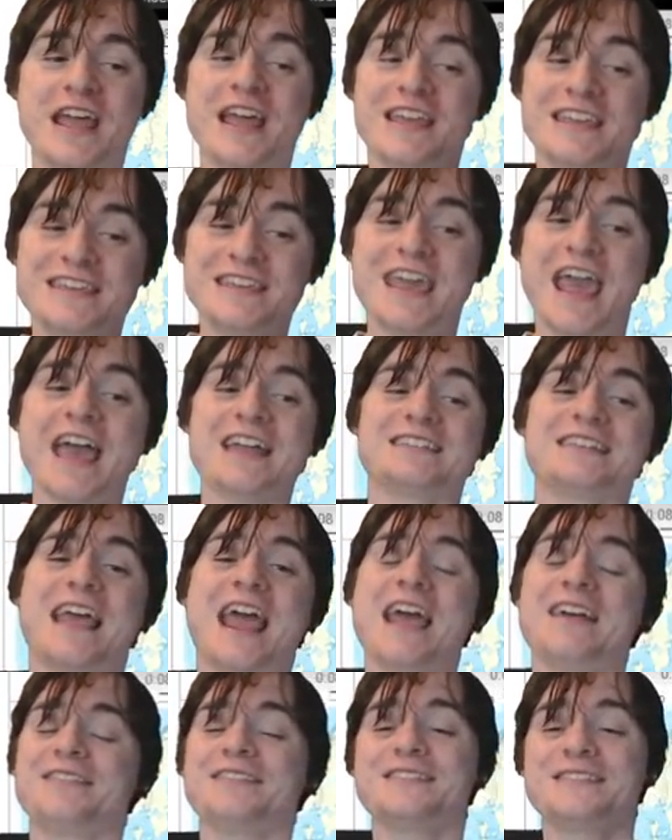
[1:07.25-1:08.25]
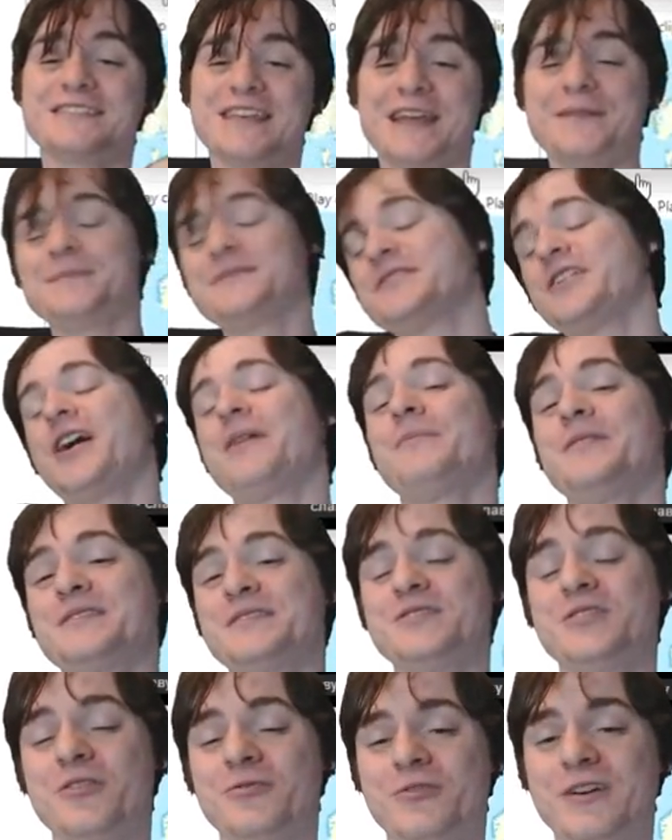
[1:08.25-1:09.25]
yet at the same time as
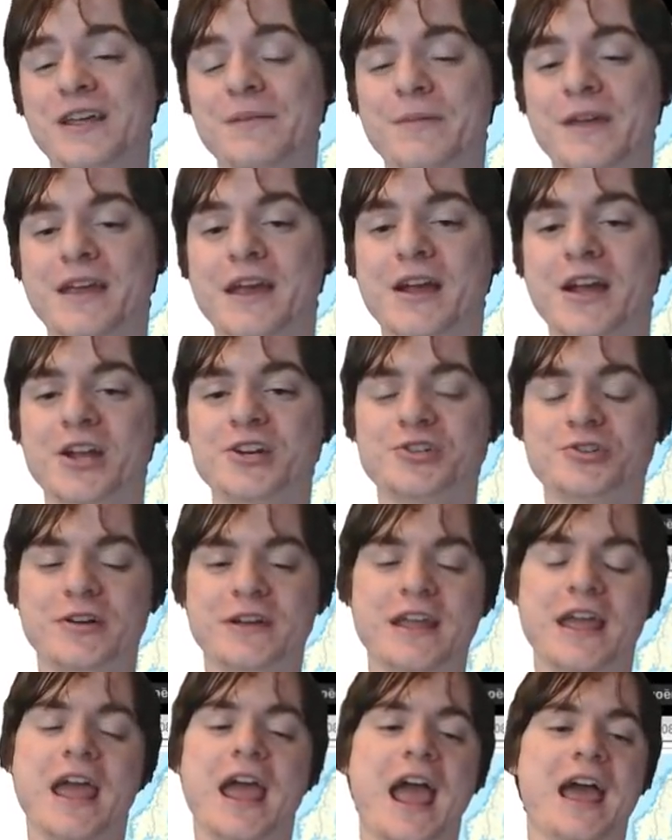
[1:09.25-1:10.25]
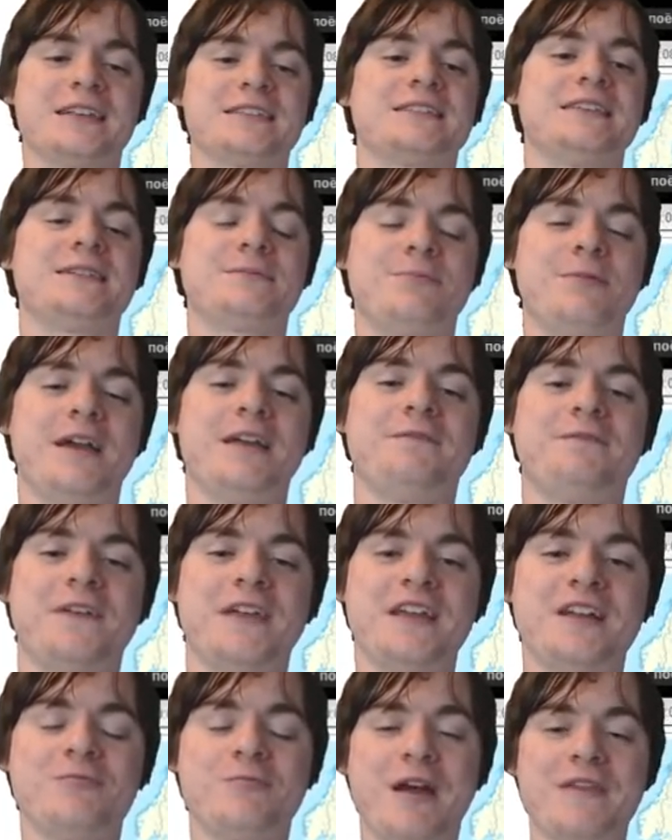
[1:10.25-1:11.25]
not really being a country, has this weird
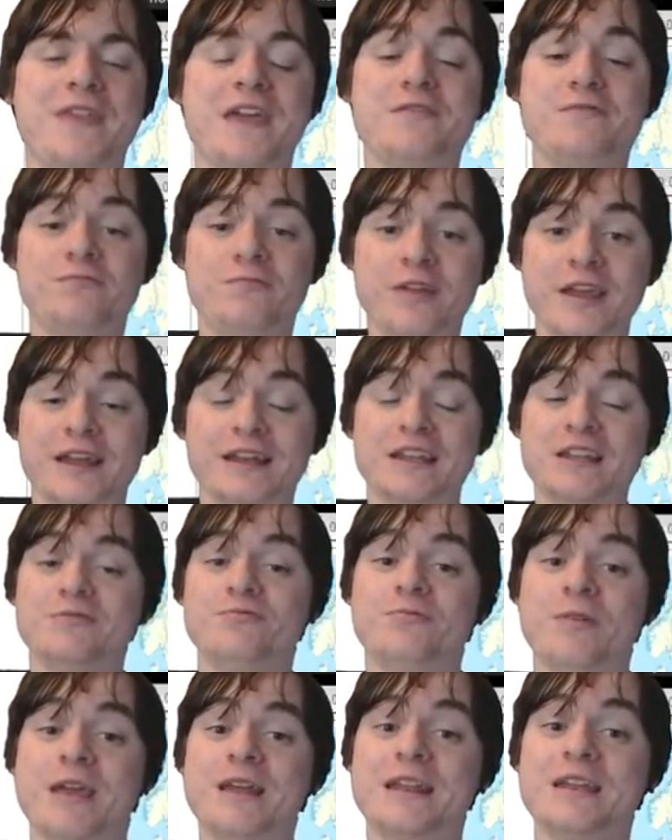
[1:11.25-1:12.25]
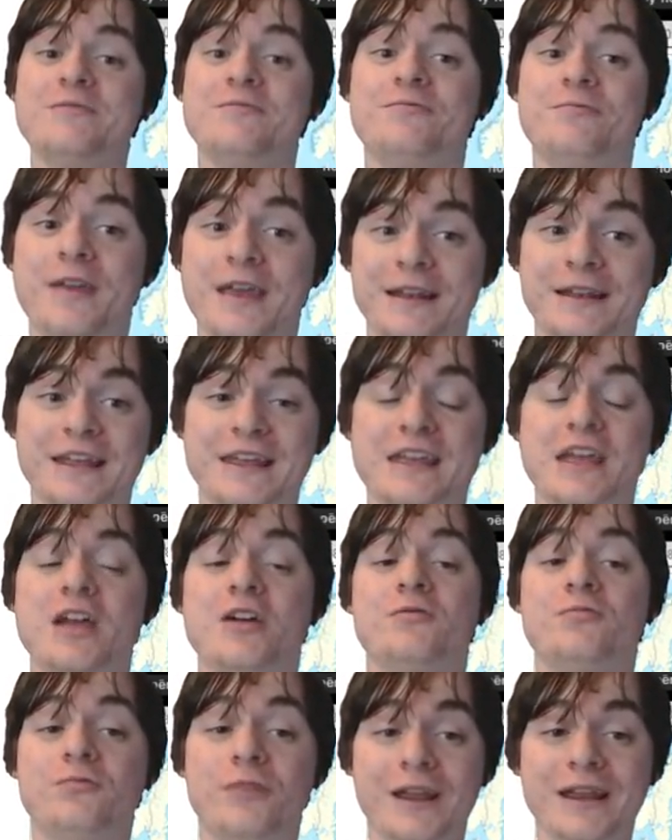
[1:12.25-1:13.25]
thing where they really, really, really,
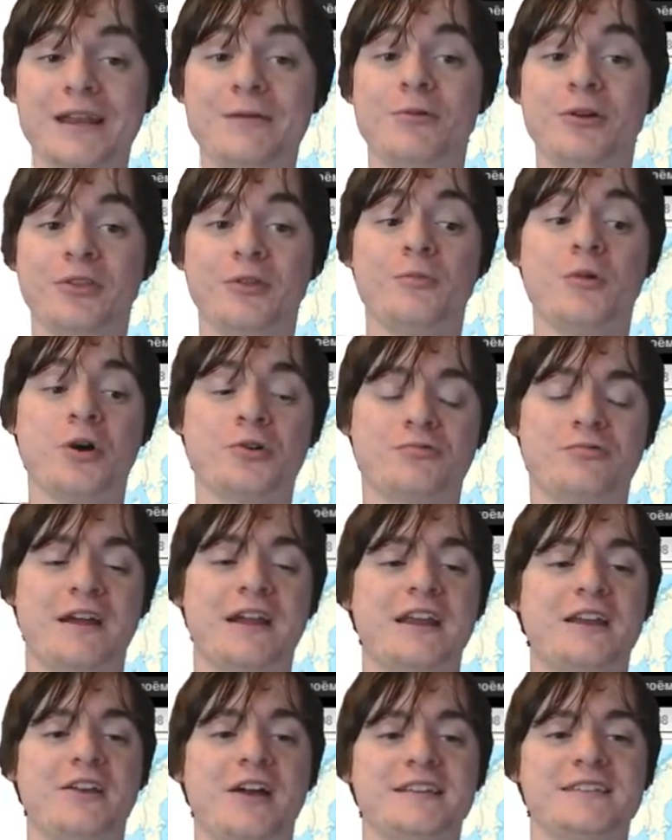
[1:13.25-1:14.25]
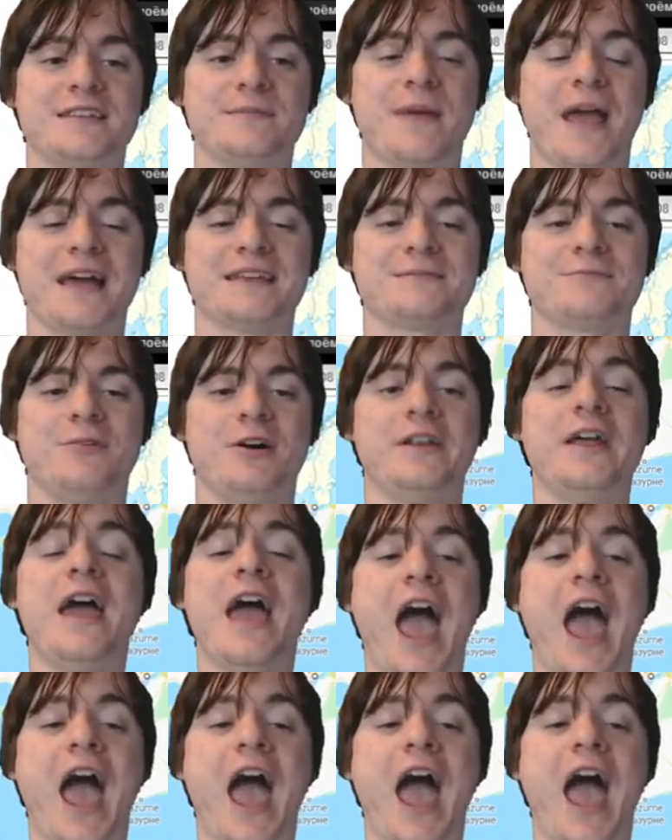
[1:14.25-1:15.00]
really want the world to recognize them as one.